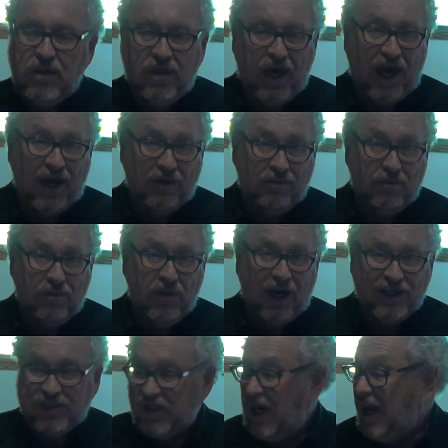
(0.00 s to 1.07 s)
that
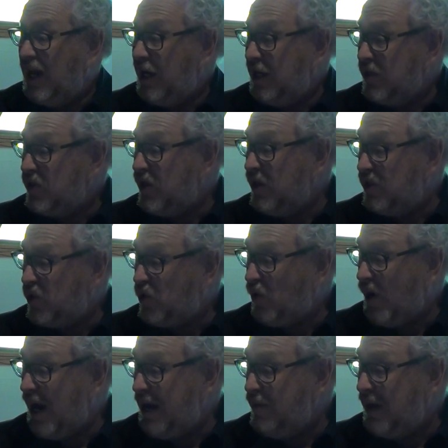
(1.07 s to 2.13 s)
Isaiah is
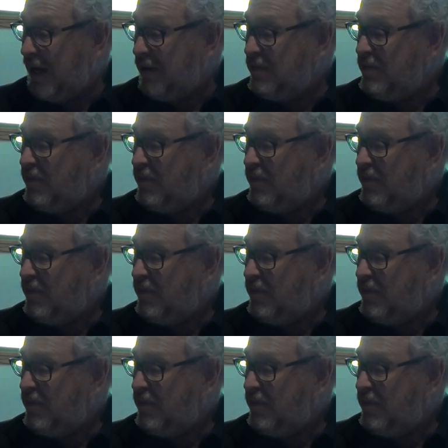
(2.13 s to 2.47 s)
describing.